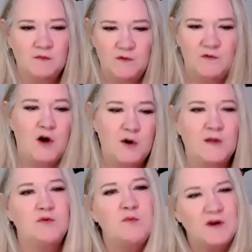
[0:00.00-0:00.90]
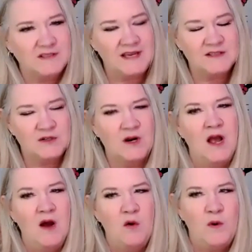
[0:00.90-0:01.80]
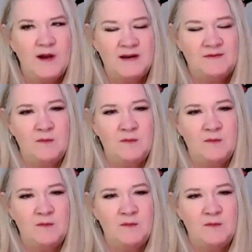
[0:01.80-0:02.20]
who've all gone through breast cancer. What kind of